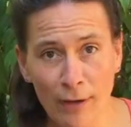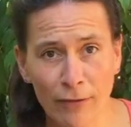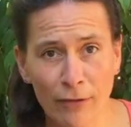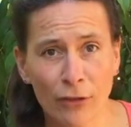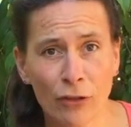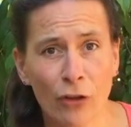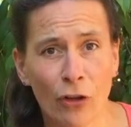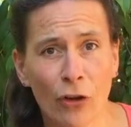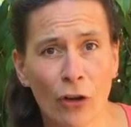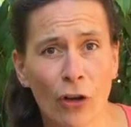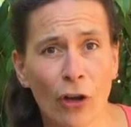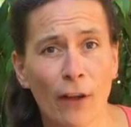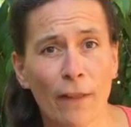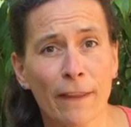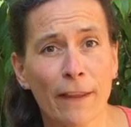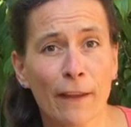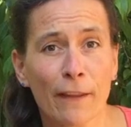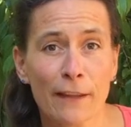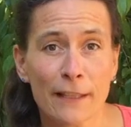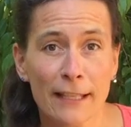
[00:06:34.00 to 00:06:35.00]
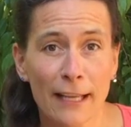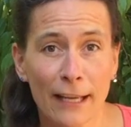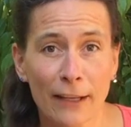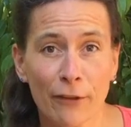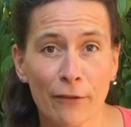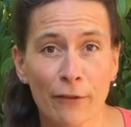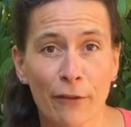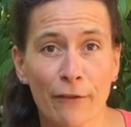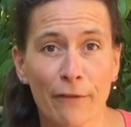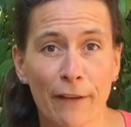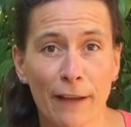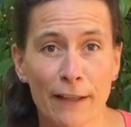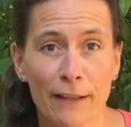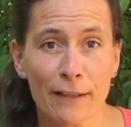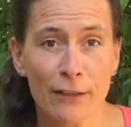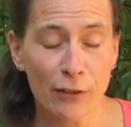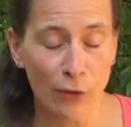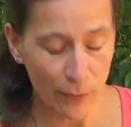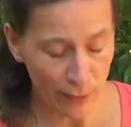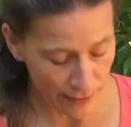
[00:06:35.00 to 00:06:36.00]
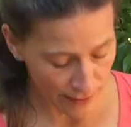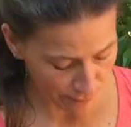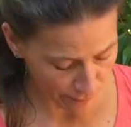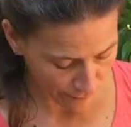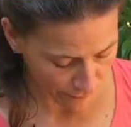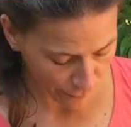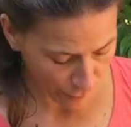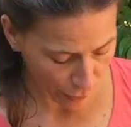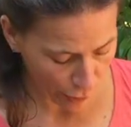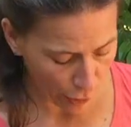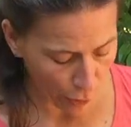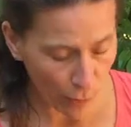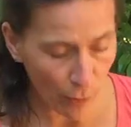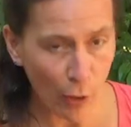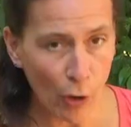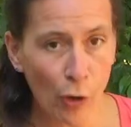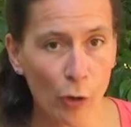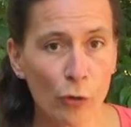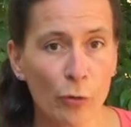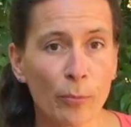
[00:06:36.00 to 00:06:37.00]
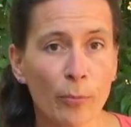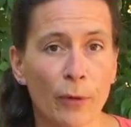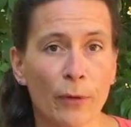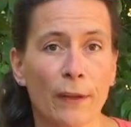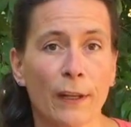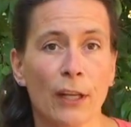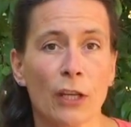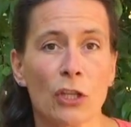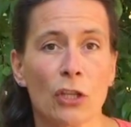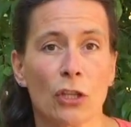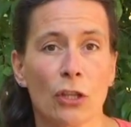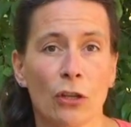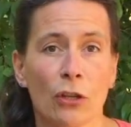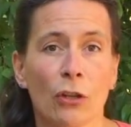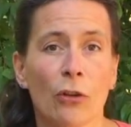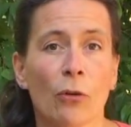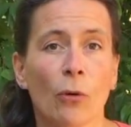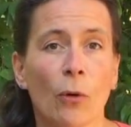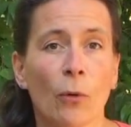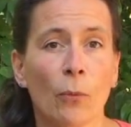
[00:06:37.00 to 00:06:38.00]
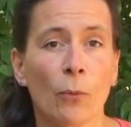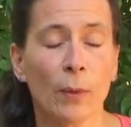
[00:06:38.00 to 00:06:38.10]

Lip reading: have a dog on the other side of the fence. So it's for her own protection,